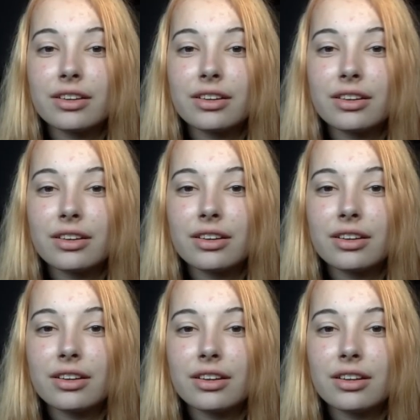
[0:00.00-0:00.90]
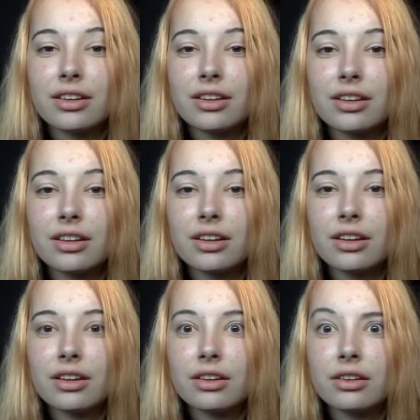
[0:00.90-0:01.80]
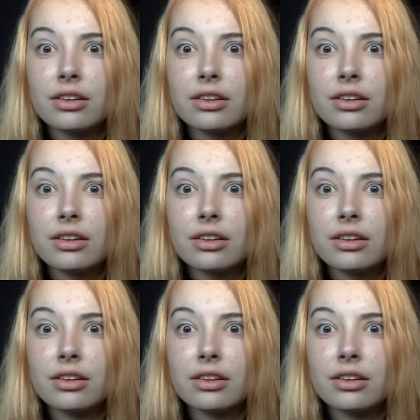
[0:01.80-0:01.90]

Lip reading: (no one is talking)